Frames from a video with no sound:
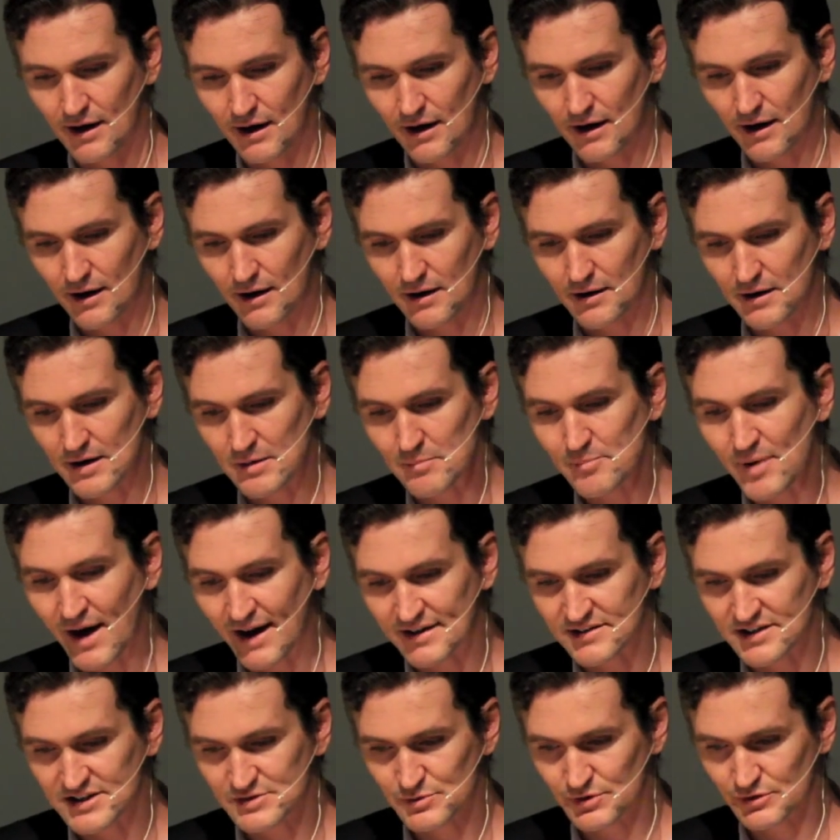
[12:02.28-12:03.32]
uh,
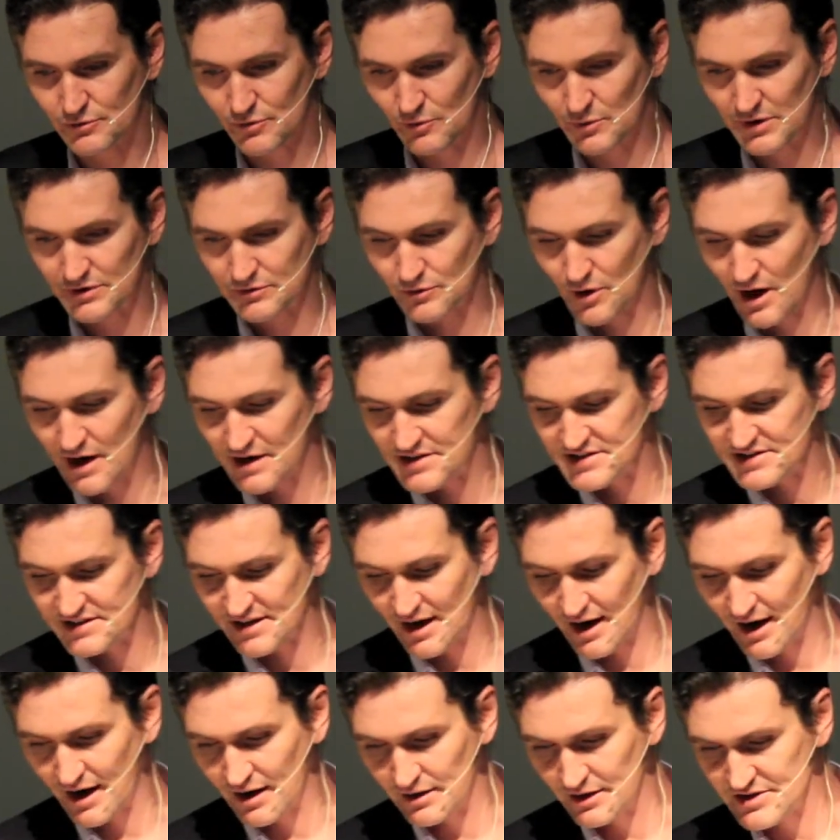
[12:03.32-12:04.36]
impact us with, with greater
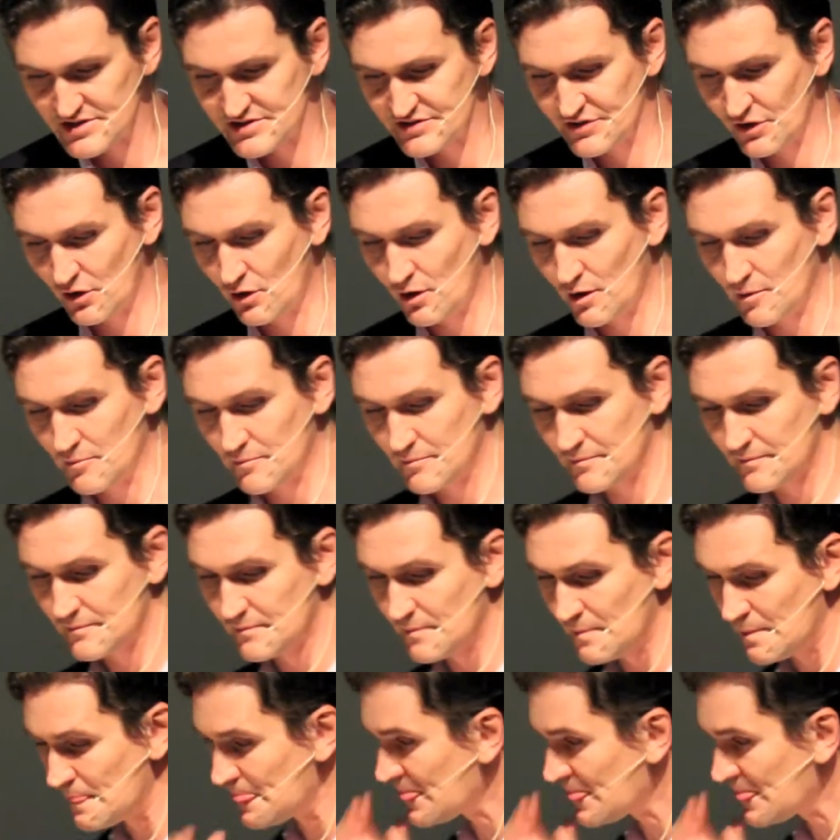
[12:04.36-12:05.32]
scale each time.